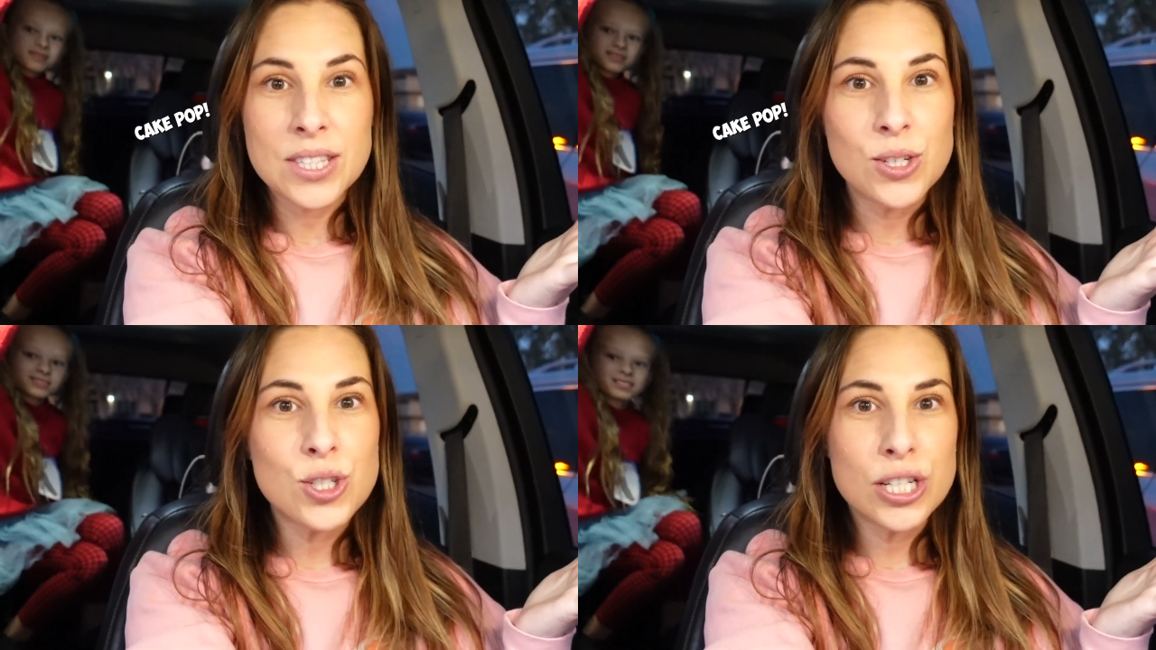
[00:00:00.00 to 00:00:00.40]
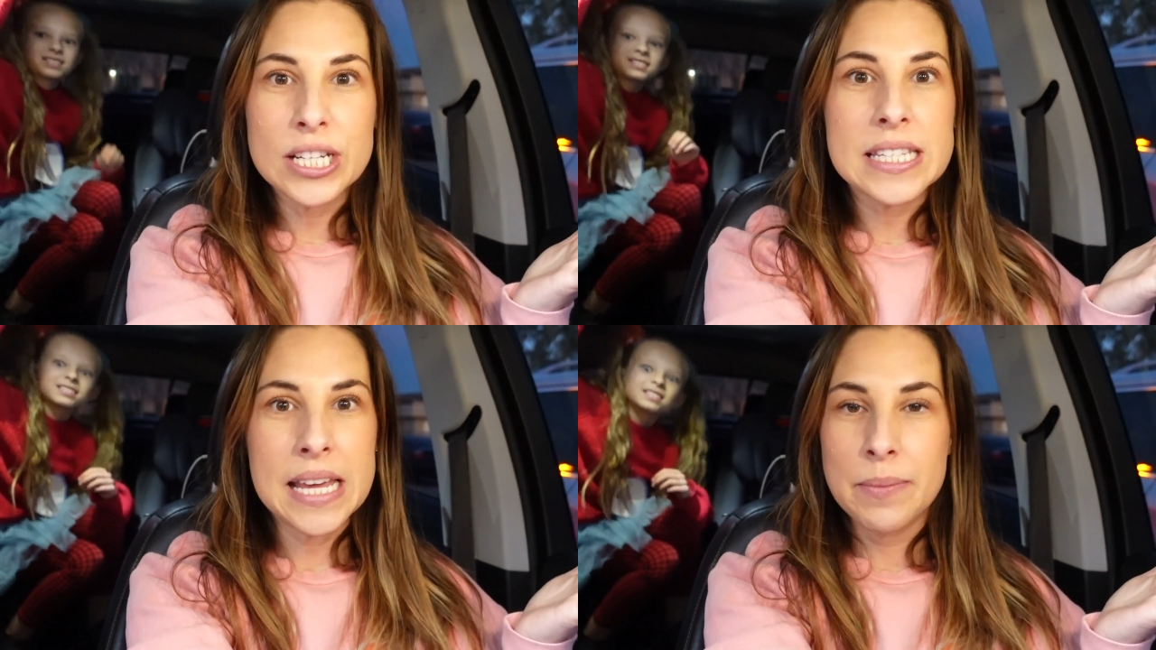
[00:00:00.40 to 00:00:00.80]
Speaker 1: usually
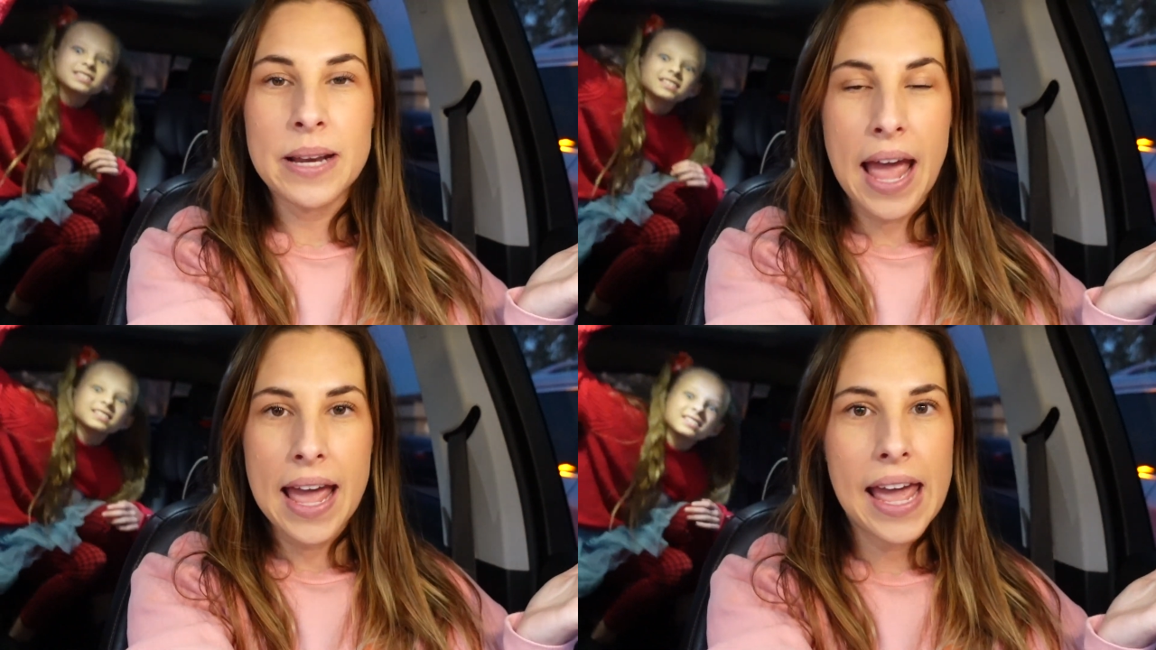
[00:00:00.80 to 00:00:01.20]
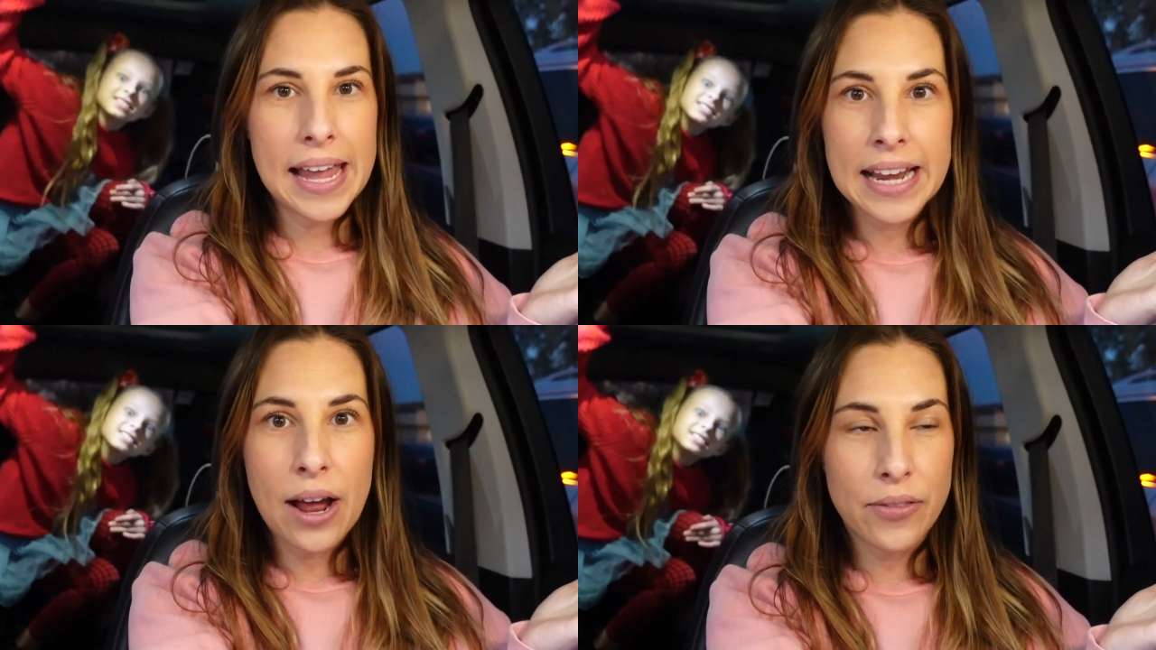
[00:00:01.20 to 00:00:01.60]
just him and I
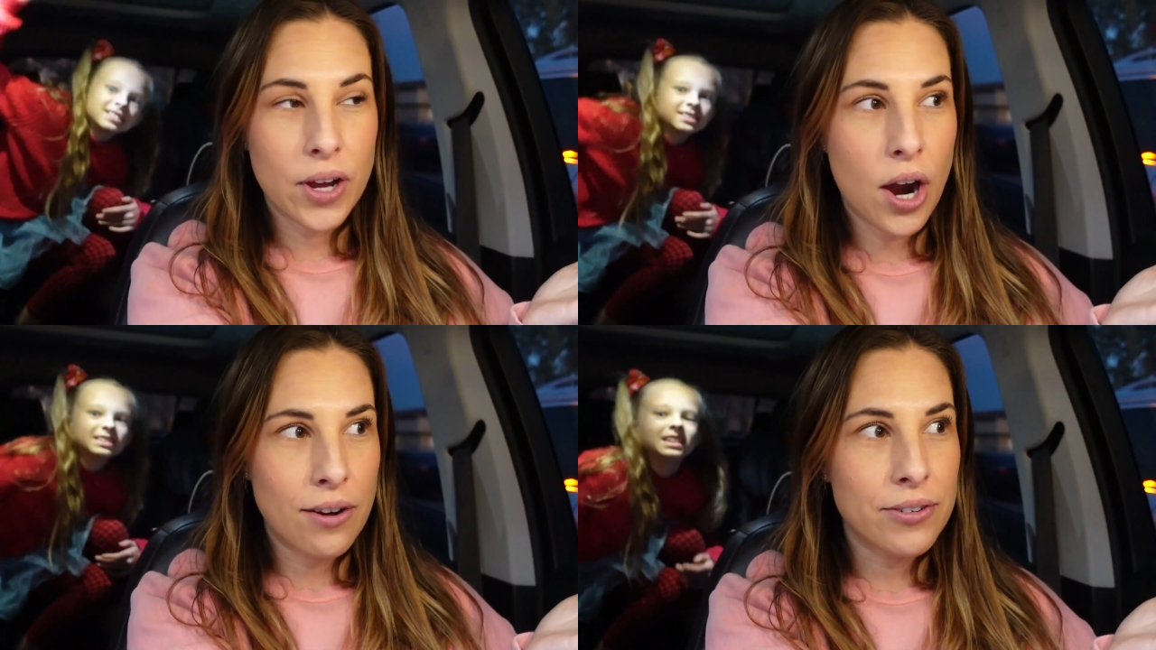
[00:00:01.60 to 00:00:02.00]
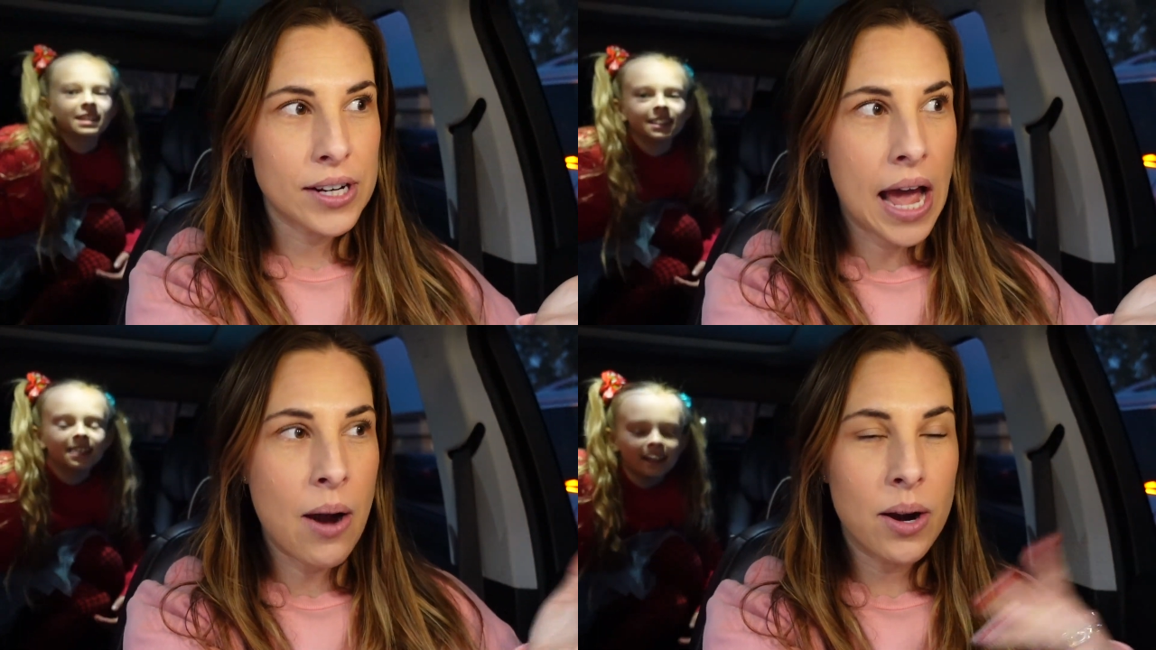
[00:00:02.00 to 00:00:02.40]
hanging out in the car for an
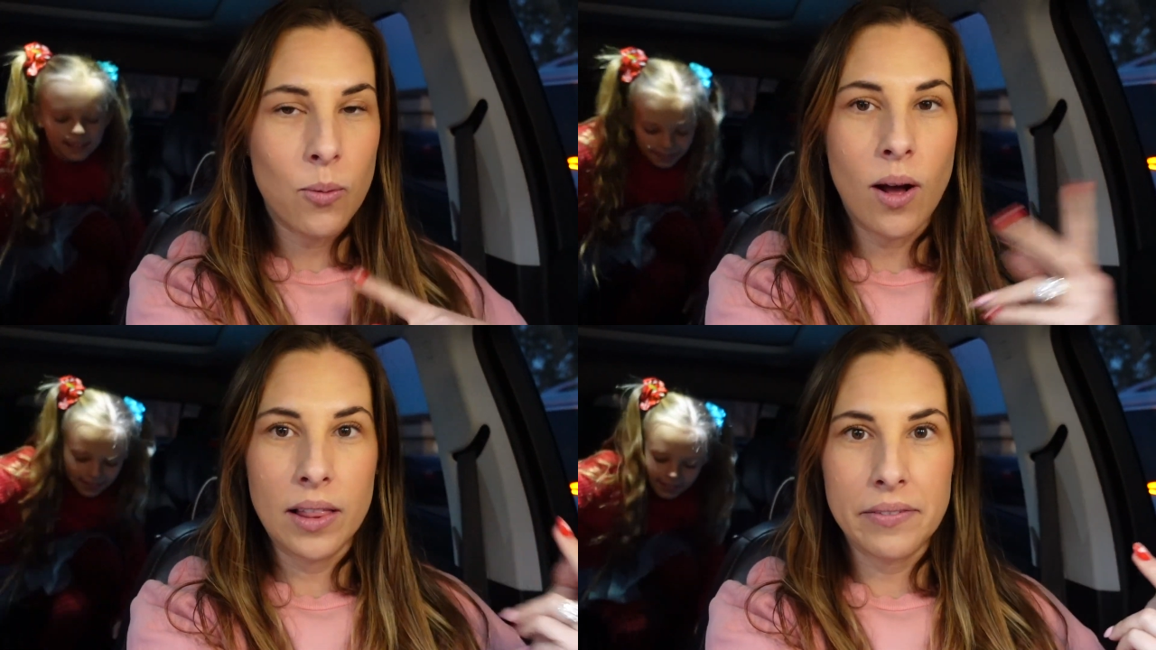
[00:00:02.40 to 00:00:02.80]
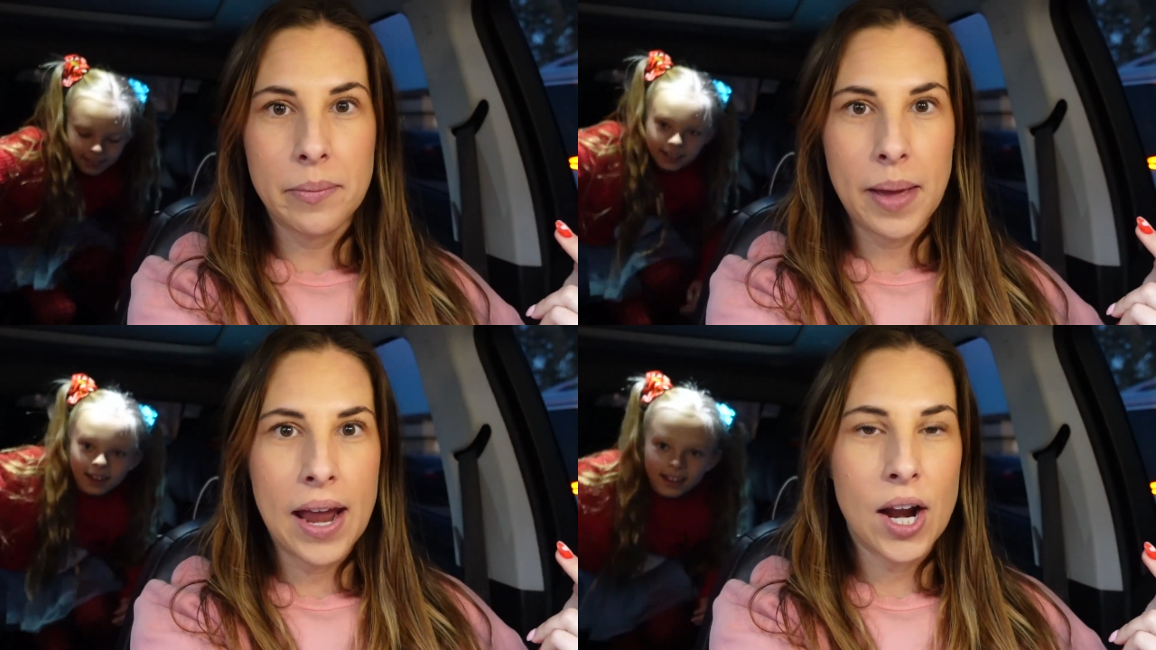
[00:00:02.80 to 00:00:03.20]
hour while Liv and
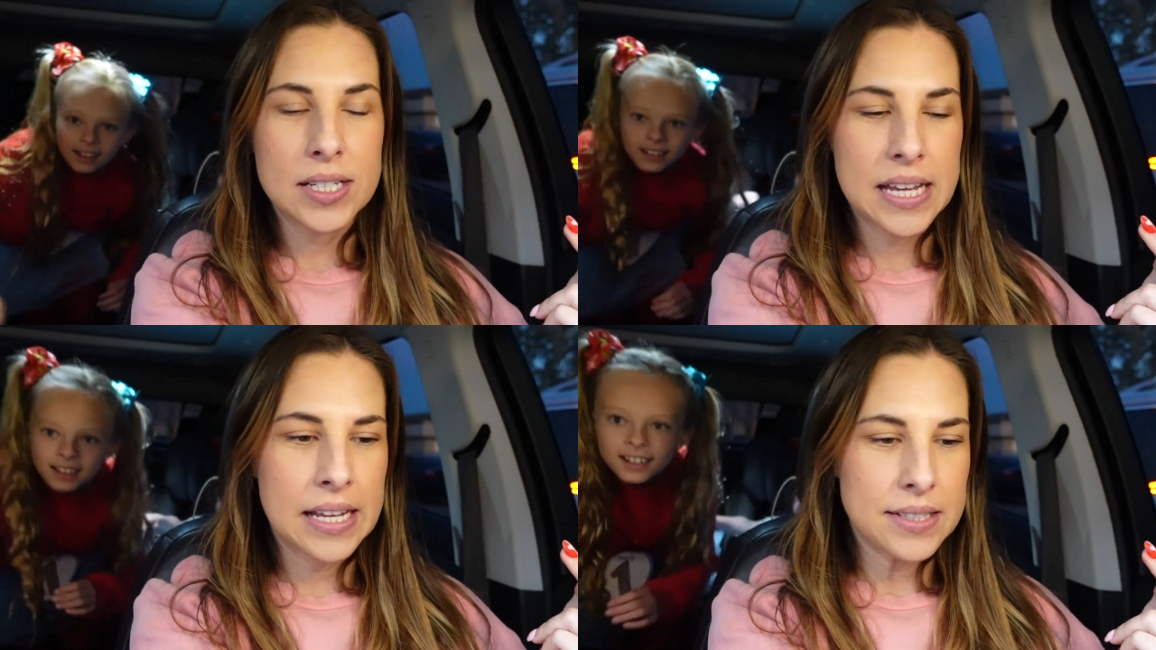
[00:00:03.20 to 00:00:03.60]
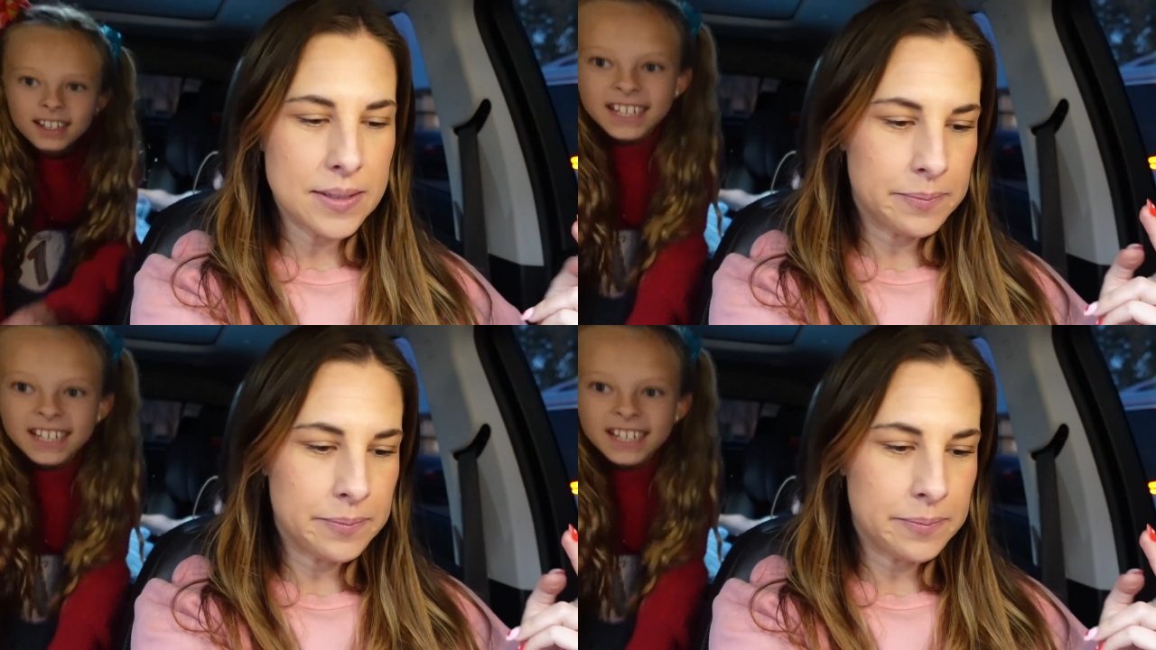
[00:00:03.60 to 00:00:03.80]
Pey are dance.